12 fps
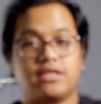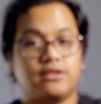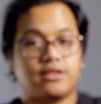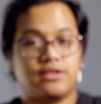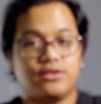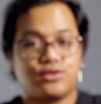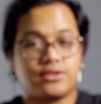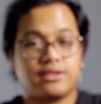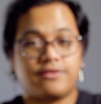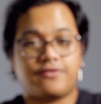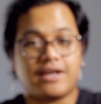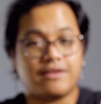and you can usually
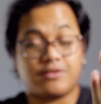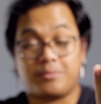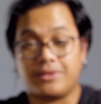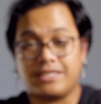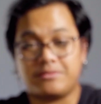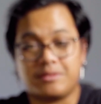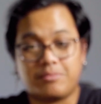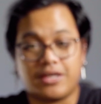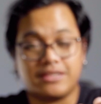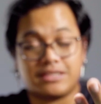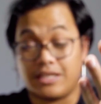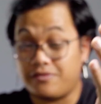find replacement
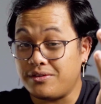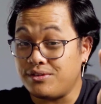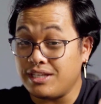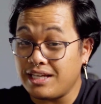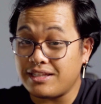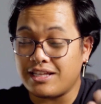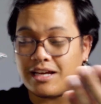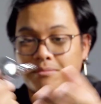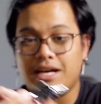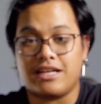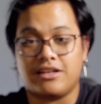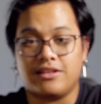parts if you need them
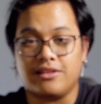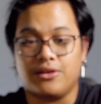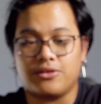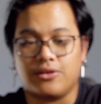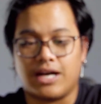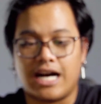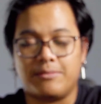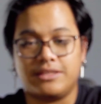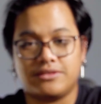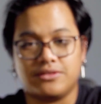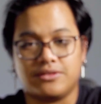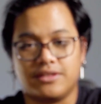at a local hobby
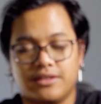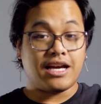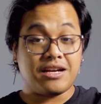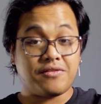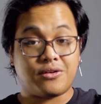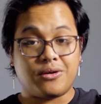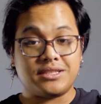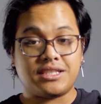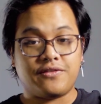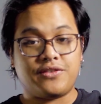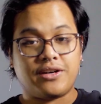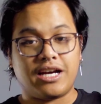store. And of course,
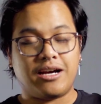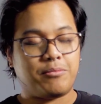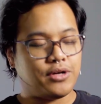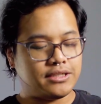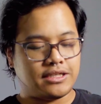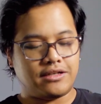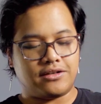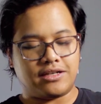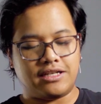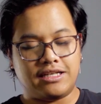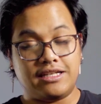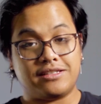if you're airbrushing, you're
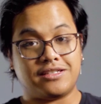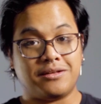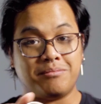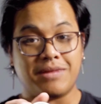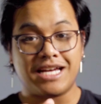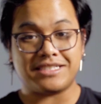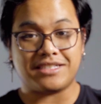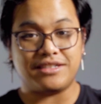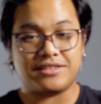gonna need some masking